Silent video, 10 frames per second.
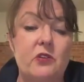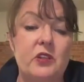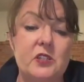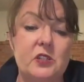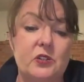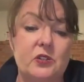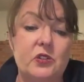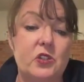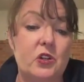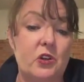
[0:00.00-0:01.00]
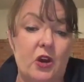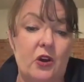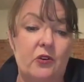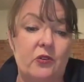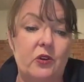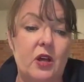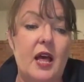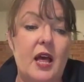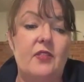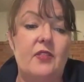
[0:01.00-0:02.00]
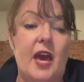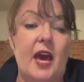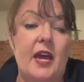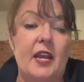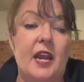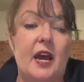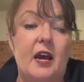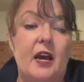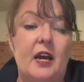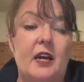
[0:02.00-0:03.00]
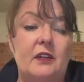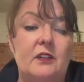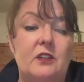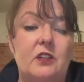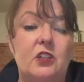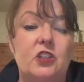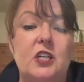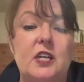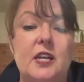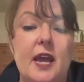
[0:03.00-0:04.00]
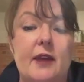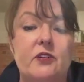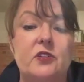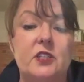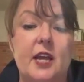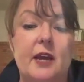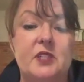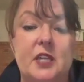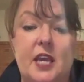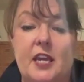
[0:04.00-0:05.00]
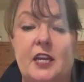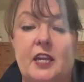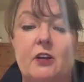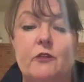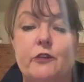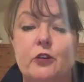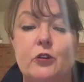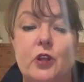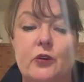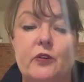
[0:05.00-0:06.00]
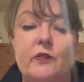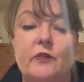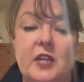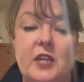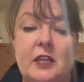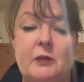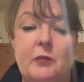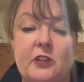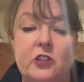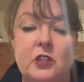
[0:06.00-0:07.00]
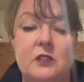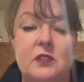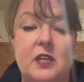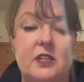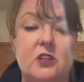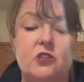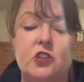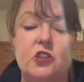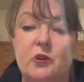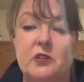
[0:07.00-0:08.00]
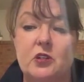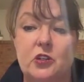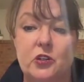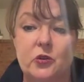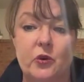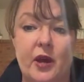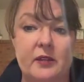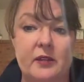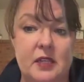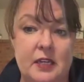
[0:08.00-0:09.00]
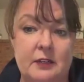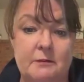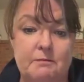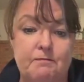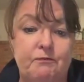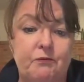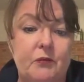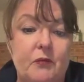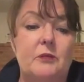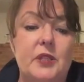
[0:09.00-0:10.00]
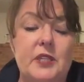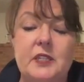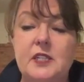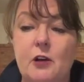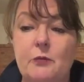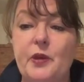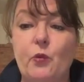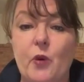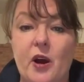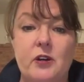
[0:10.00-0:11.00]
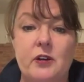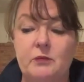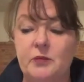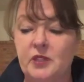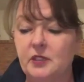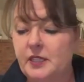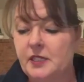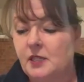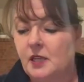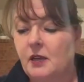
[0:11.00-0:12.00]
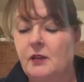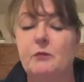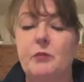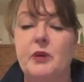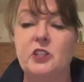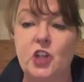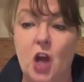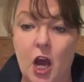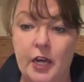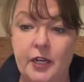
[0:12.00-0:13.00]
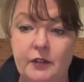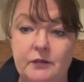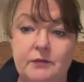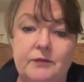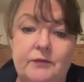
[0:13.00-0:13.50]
our listeners to know that she never stopped scanning a full load of daily patients until she went to USM. Please help me welcome Lisa Bachan.